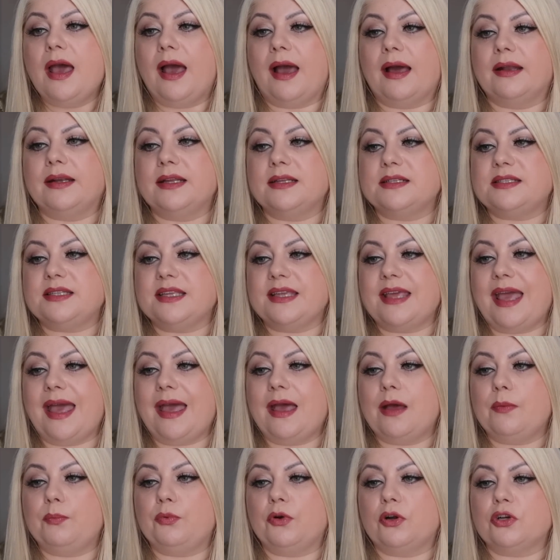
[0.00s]
and it's the
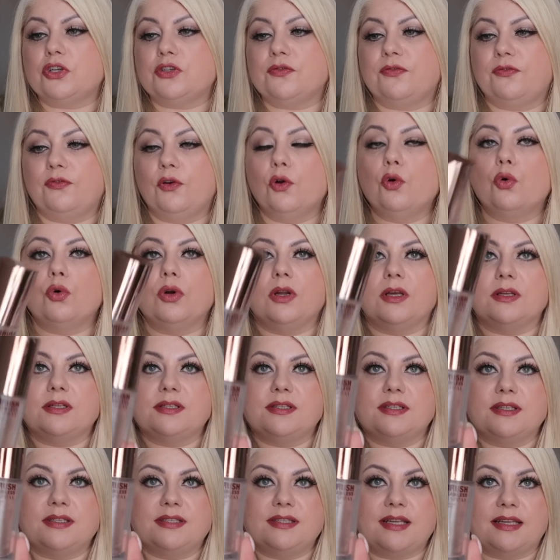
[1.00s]
Airbrush
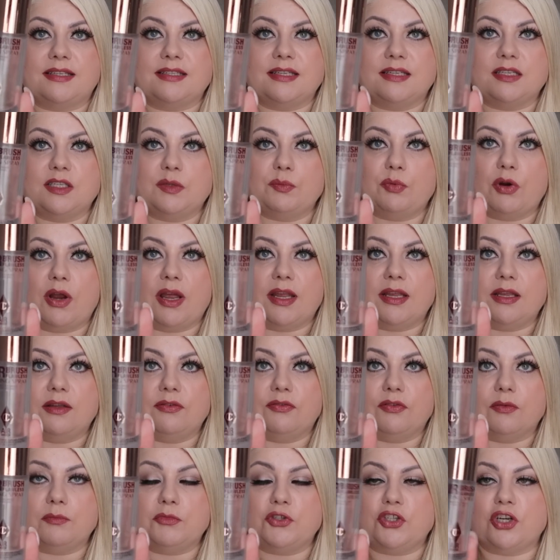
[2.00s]
Flawless setting spray
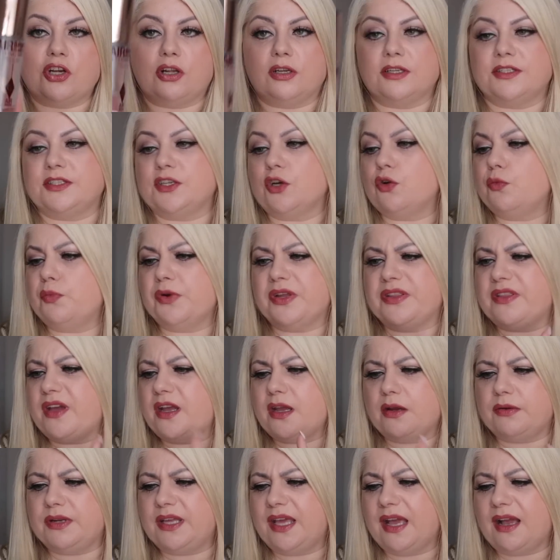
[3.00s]
from Charlotte Tilbury.
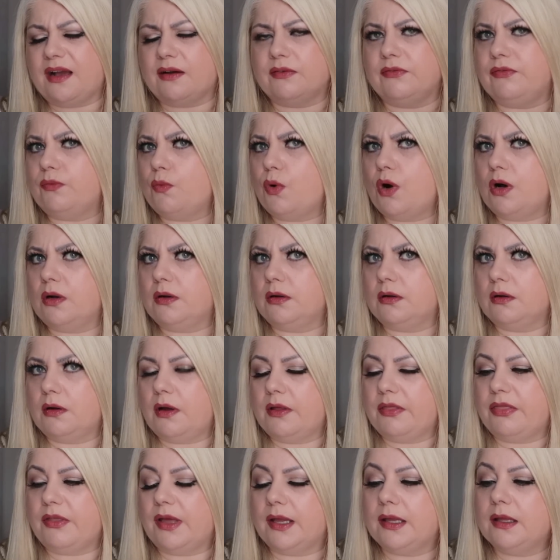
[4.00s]
They only have one,
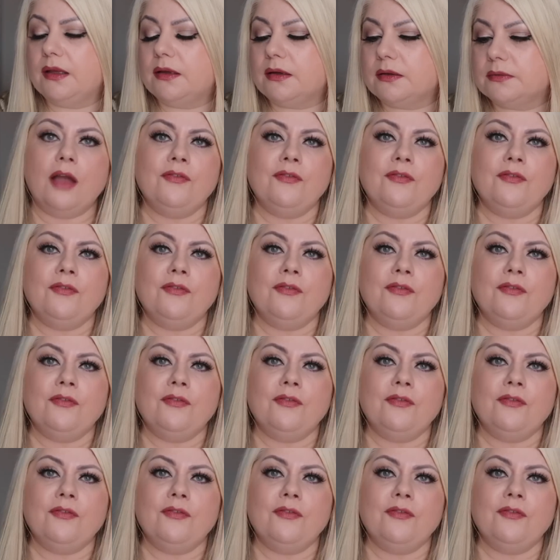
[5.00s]
I think.